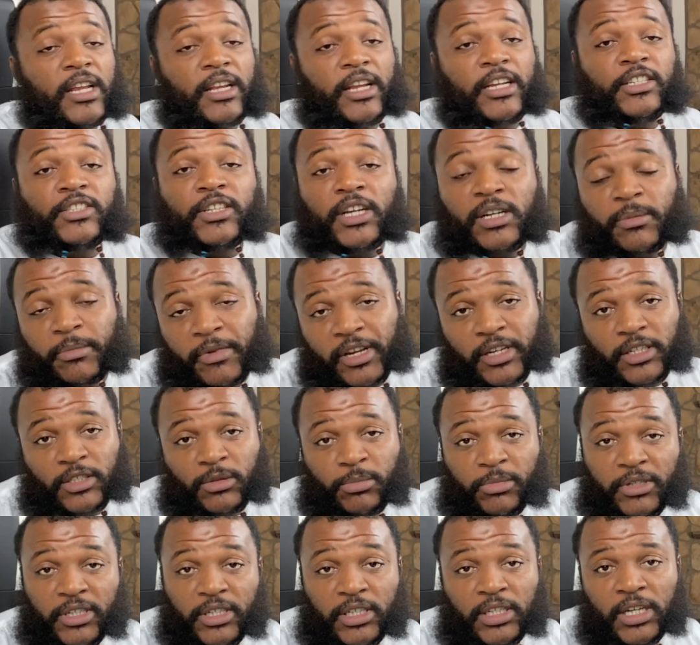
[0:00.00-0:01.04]
They trying to make us
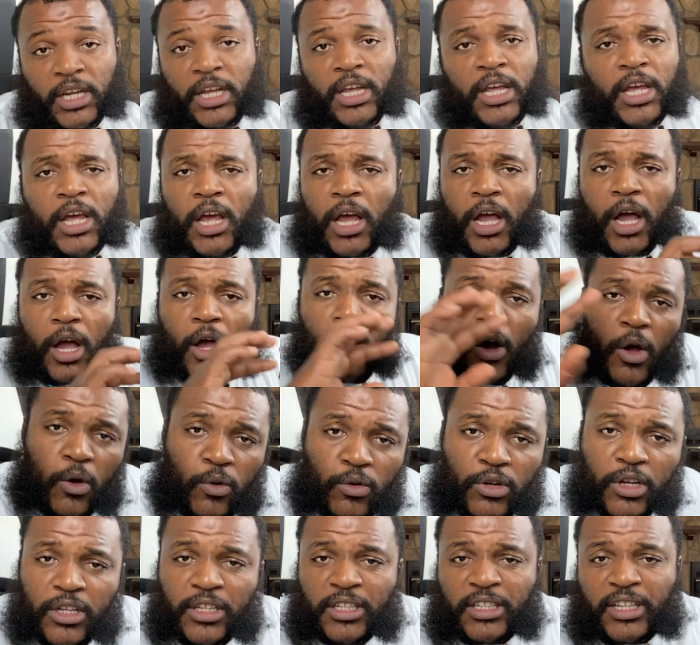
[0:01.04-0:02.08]
be a whole
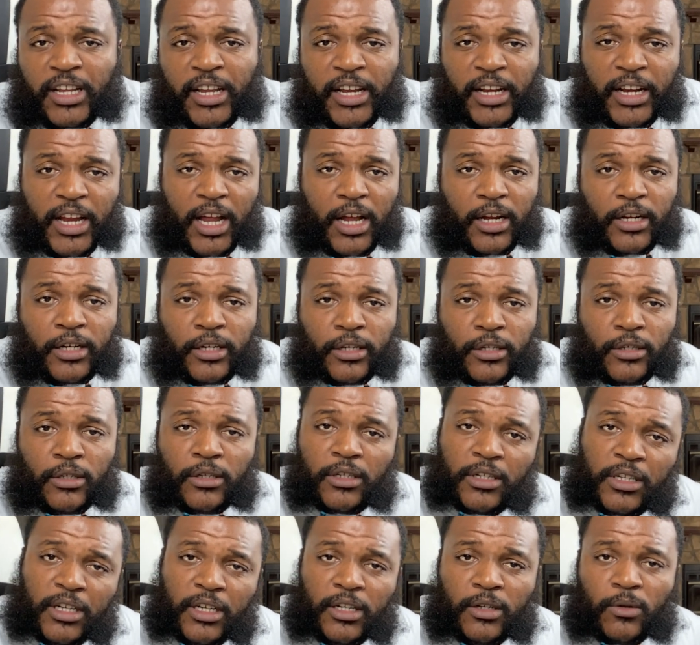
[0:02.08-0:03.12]
nother thing out here
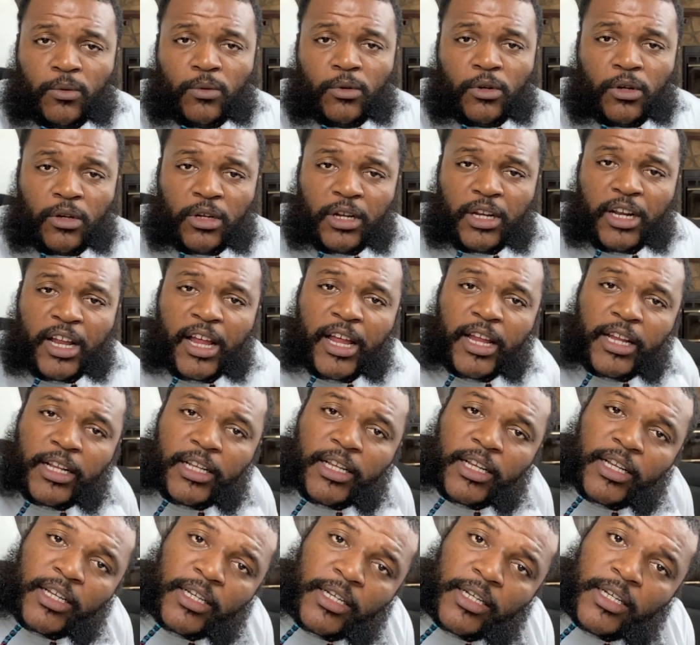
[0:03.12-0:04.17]
in the world, and I hate
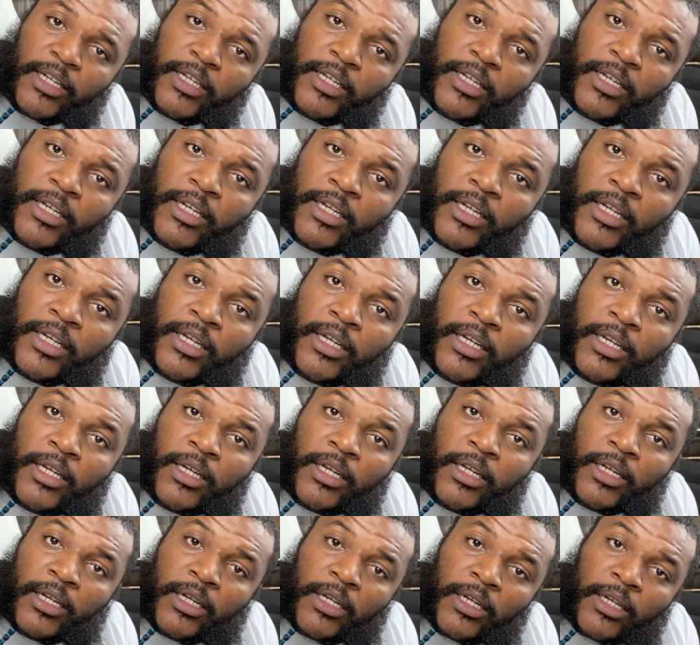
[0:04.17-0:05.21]
that.
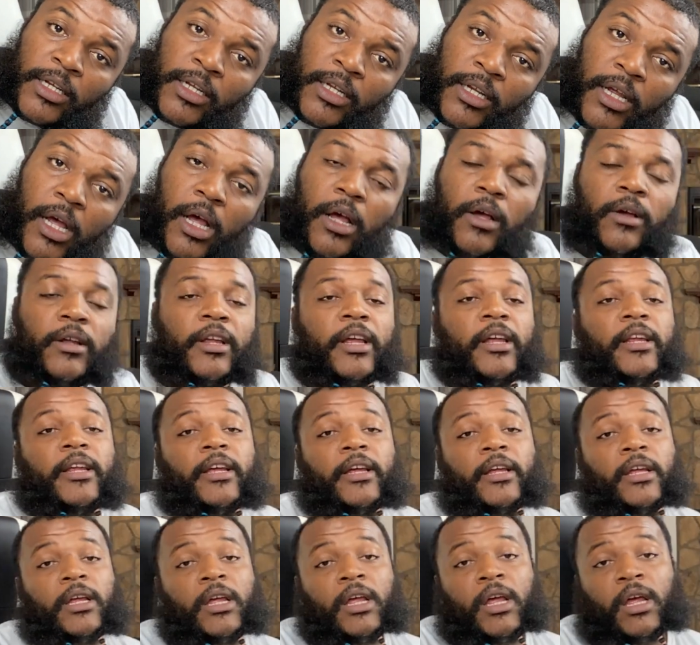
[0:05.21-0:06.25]
Oh, okay, yeah.
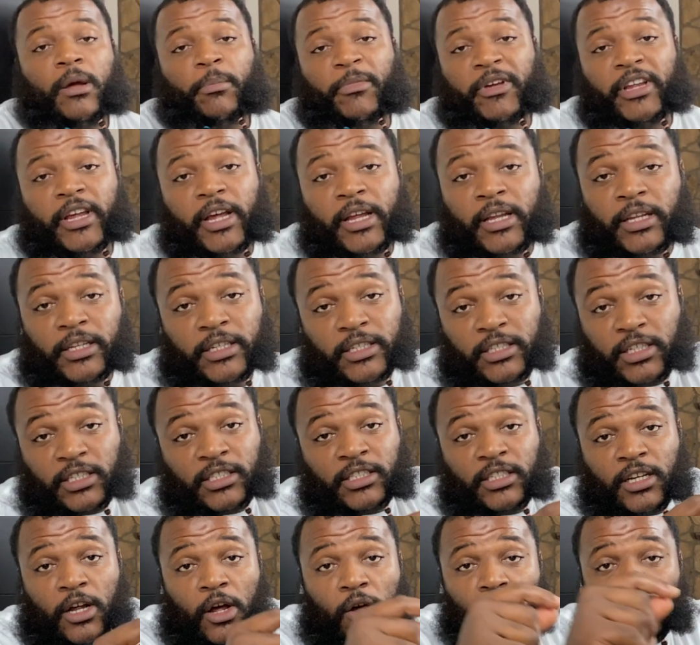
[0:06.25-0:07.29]
But yeah, that's
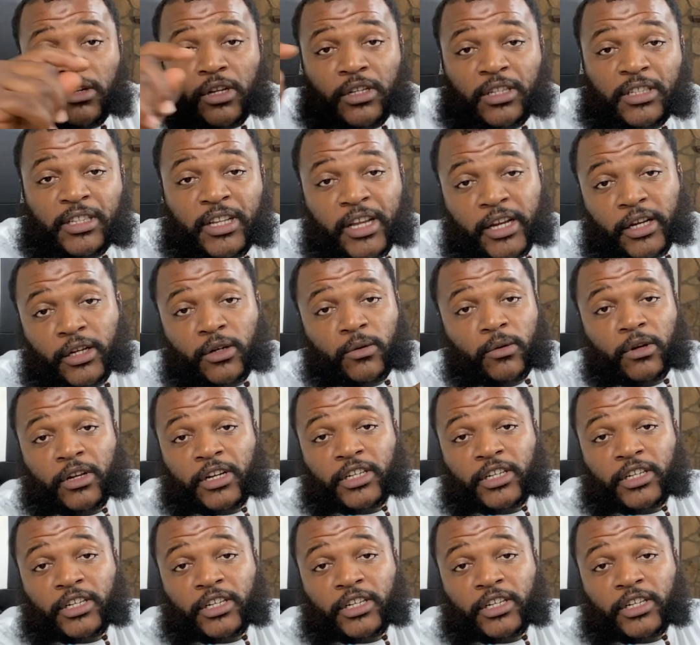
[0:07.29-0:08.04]
a whole nother thing in the world.